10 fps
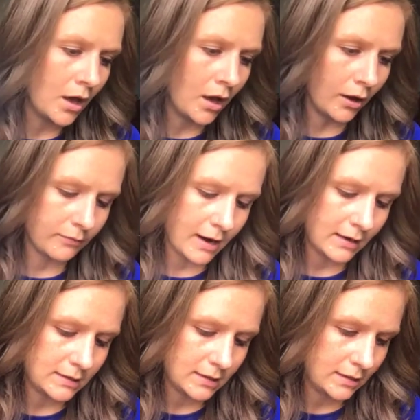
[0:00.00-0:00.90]
All
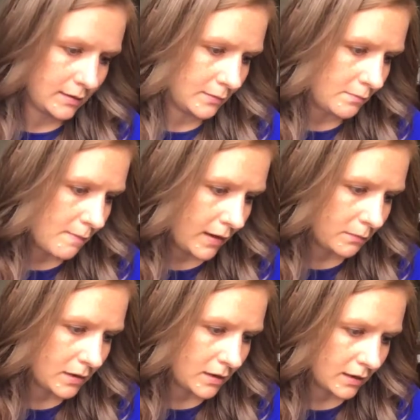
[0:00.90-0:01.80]
right,
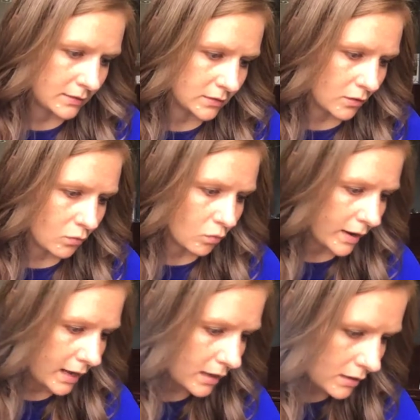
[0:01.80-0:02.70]
baby is
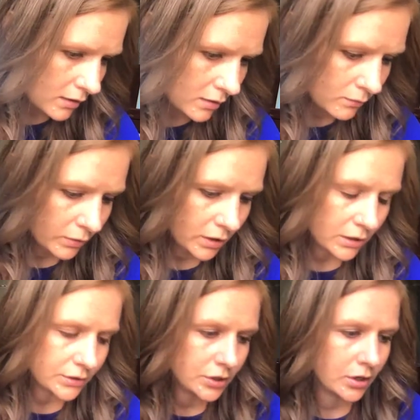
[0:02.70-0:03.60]
awake. We're
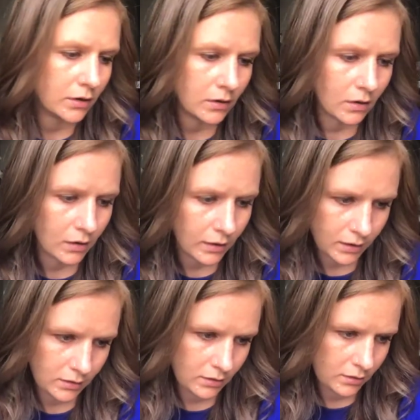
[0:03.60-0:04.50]
gonna turn
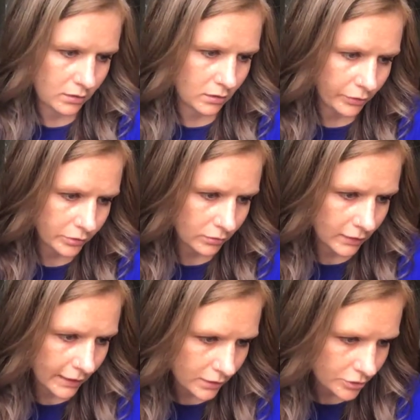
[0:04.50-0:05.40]
on the little
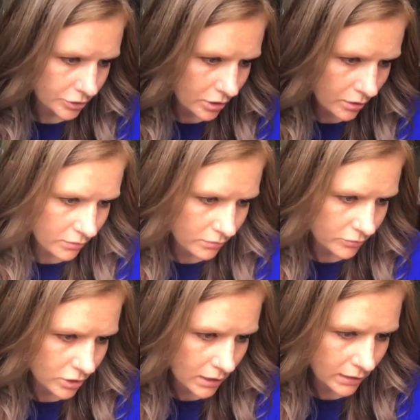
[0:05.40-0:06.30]
light show,
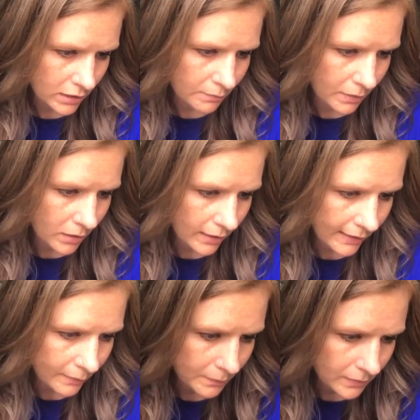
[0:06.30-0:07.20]
try to keep her
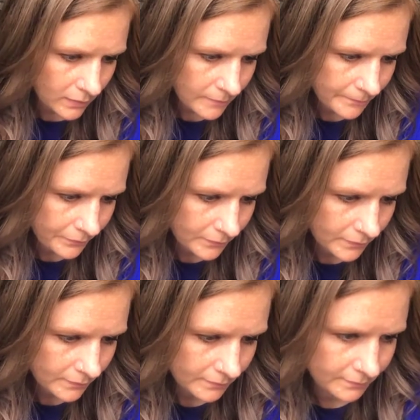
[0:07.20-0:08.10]
happy.
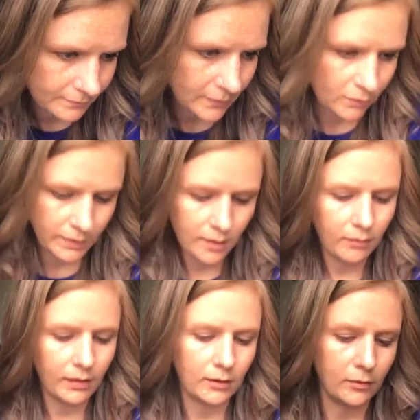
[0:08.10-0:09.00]
There we go,
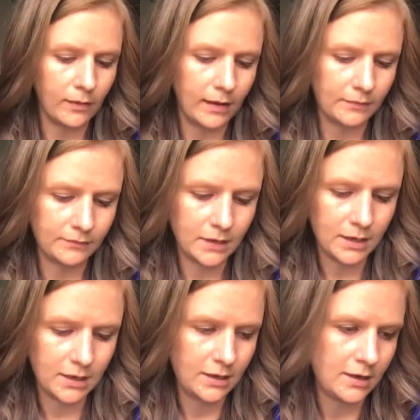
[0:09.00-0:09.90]
little one.
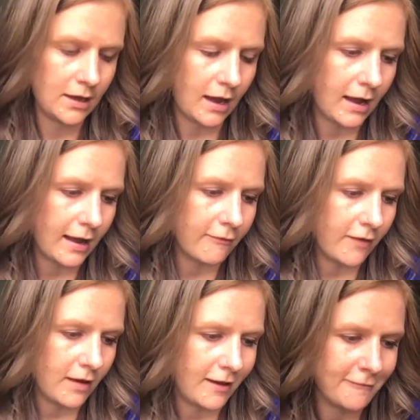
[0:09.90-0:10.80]
I have
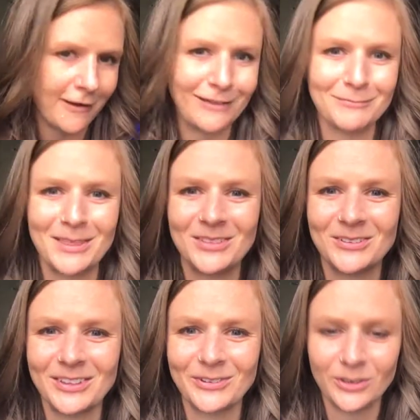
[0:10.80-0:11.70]
a
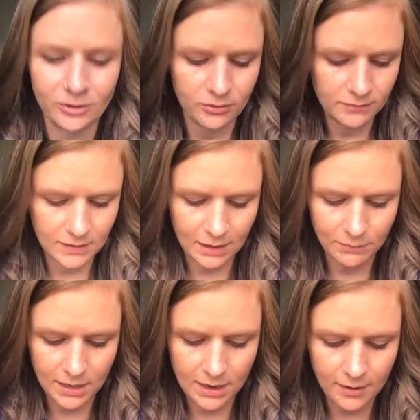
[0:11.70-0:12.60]
5-month-old little girl named
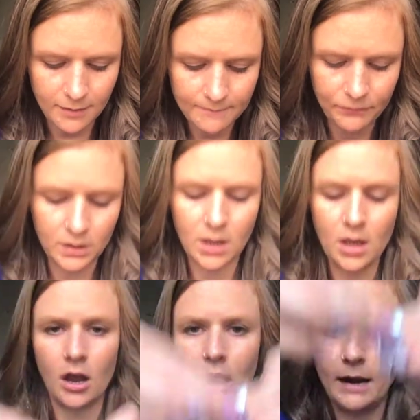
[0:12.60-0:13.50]
Kara.
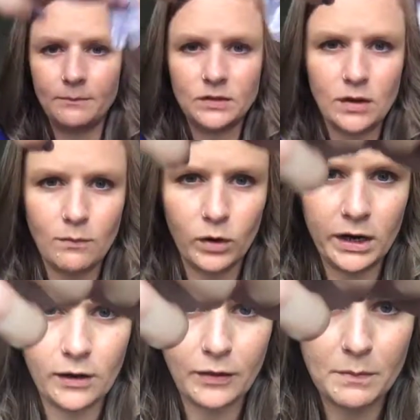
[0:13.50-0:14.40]
All right, so I'm
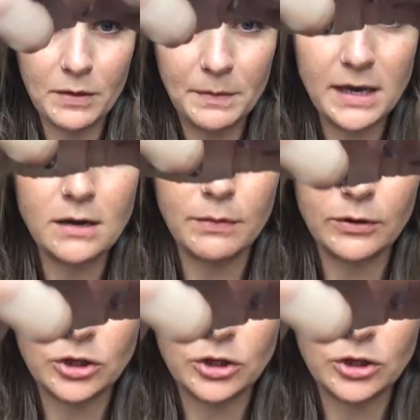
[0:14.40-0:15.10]
working on the peekaboo